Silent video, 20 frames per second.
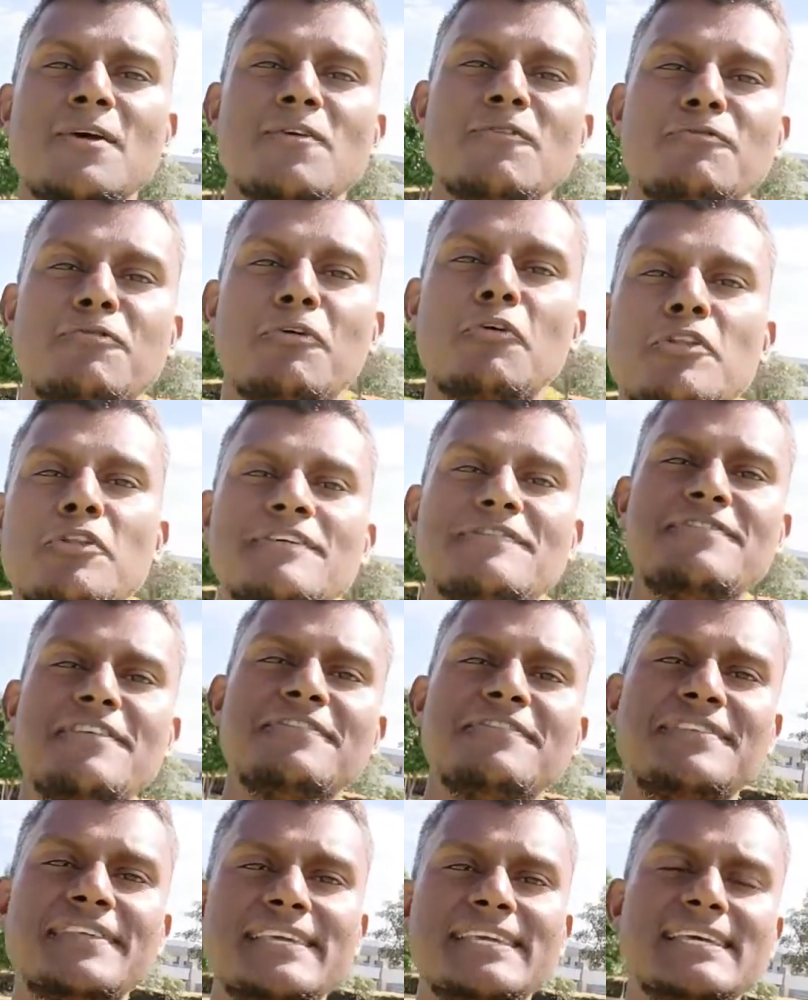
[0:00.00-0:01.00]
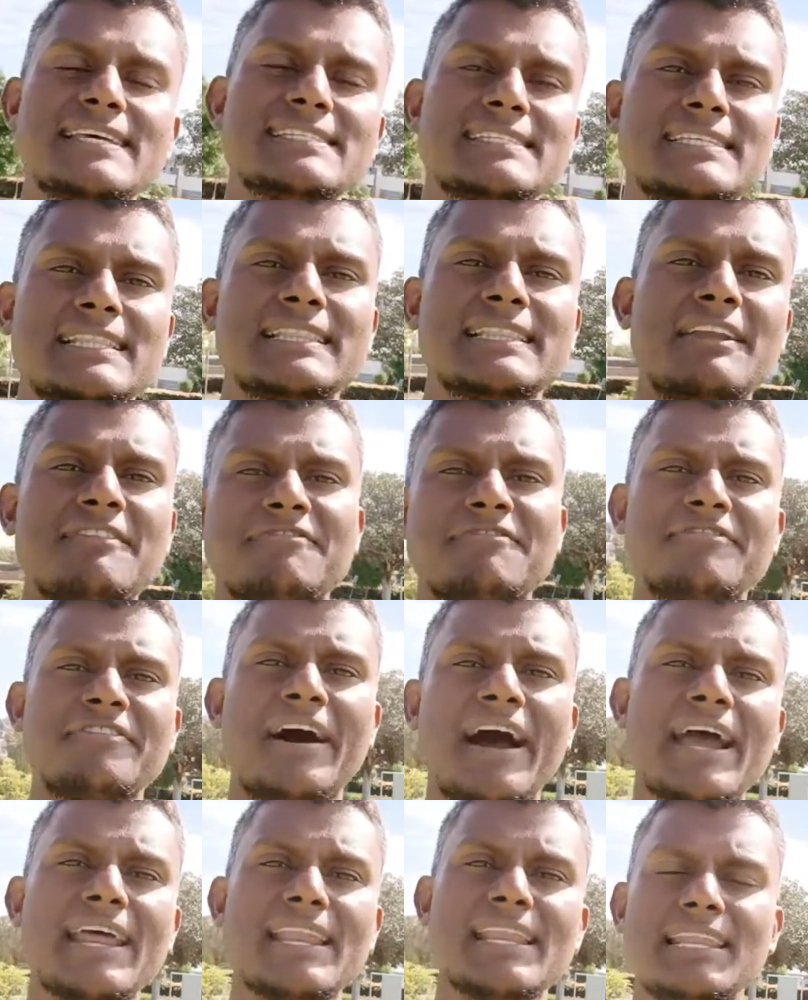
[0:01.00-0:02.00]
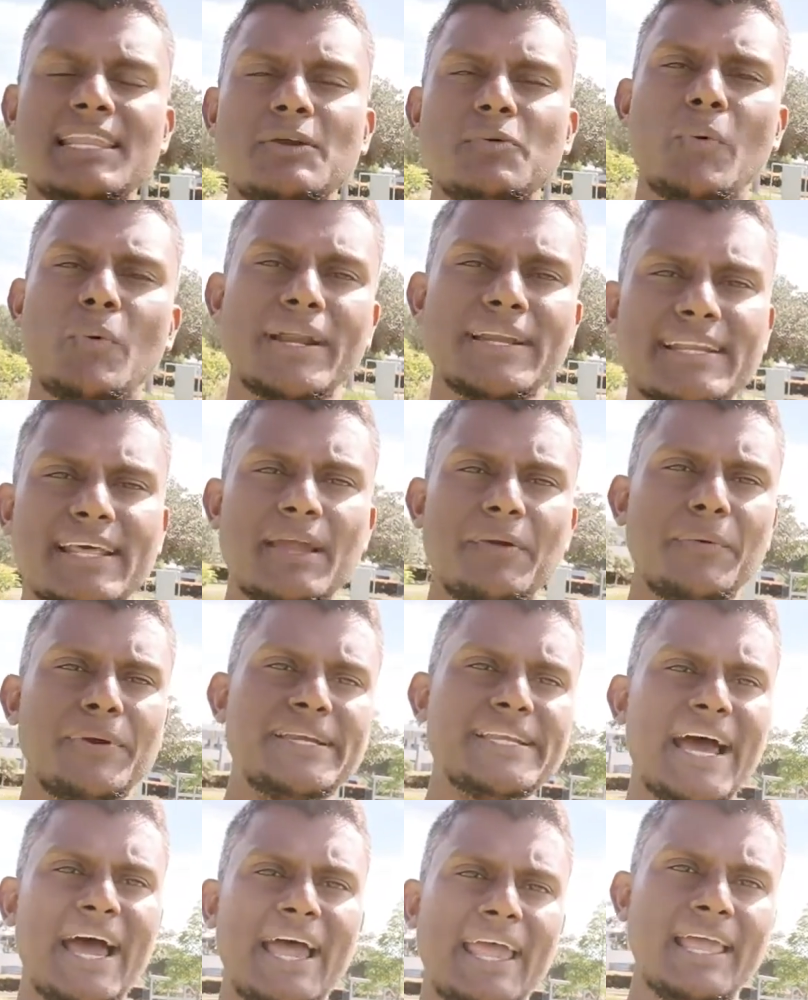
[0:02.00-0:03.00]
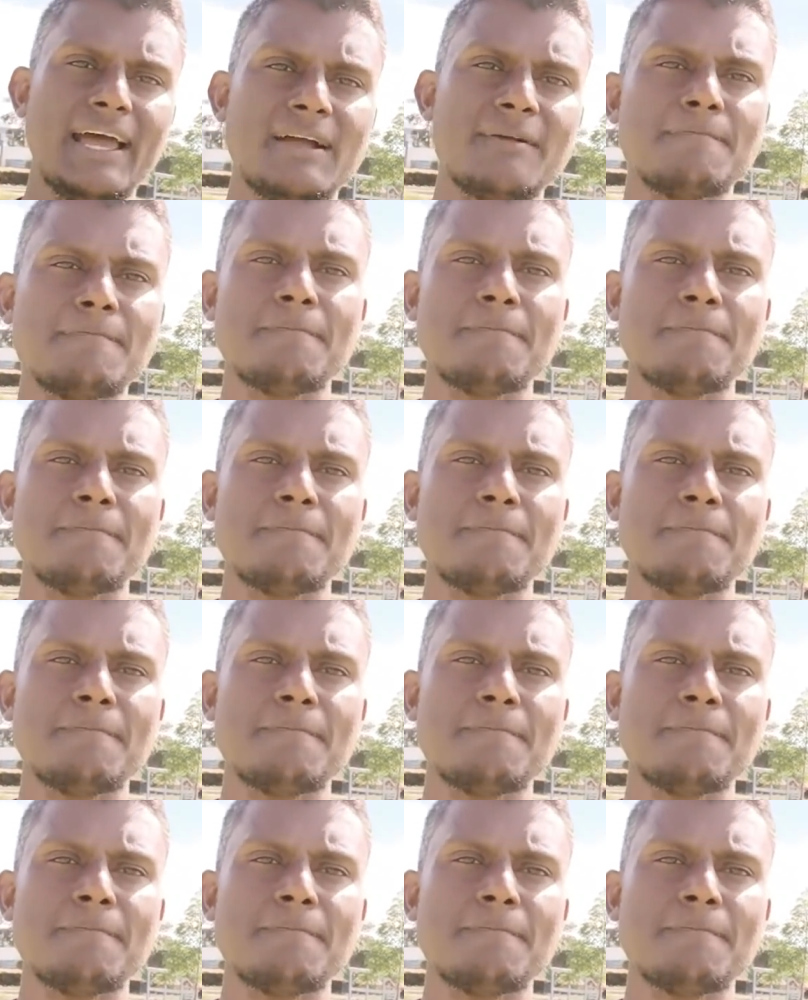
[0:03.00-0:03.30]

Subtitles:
40, 50 years and then finally one day retire.